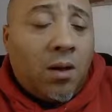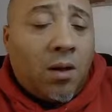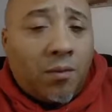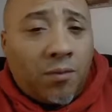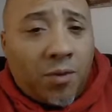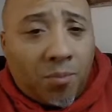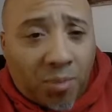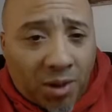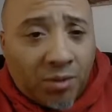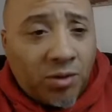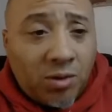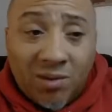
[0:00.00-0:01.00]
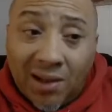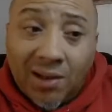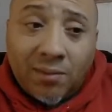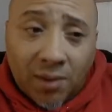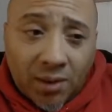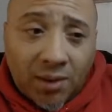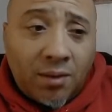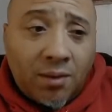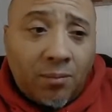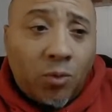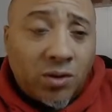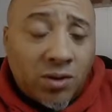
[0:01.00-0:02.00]
The better you get, again,
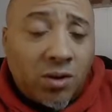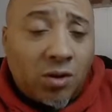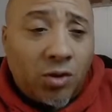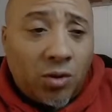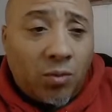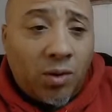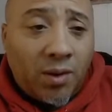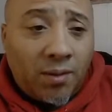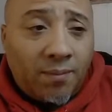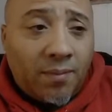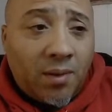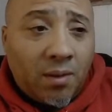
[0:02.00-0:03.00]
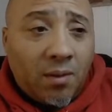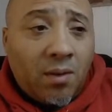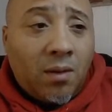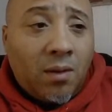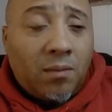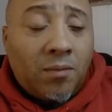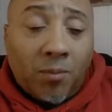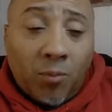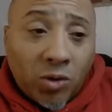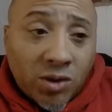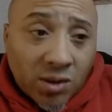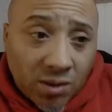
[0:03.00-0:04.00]
the more snug you'll want it. The
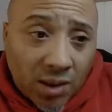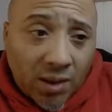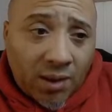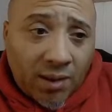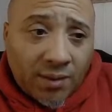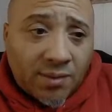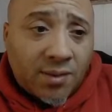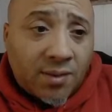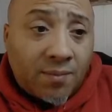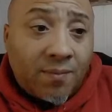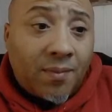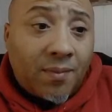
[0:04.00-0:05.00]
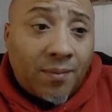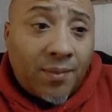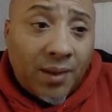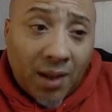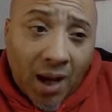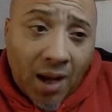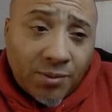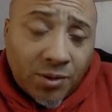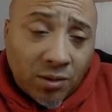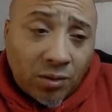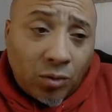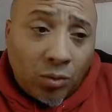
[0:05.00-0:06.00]
more snug it is, the
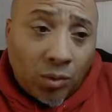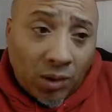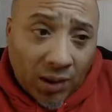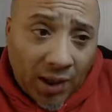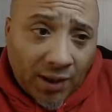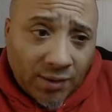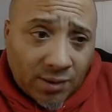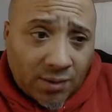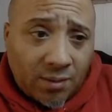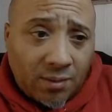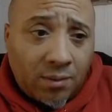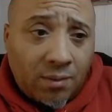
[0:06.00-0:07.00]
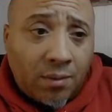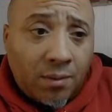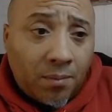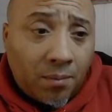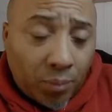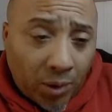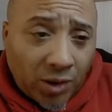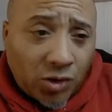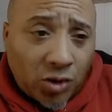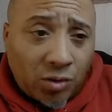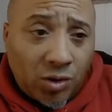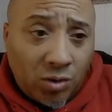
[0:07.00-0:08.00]
absolute less
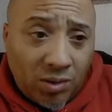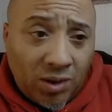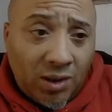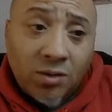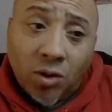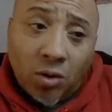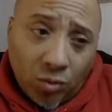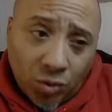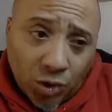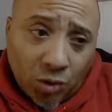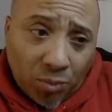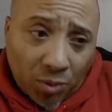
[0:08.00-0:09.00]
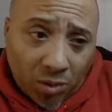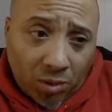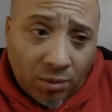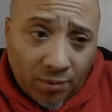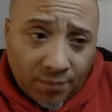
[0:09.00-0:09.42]
pressure you need to hold your ball.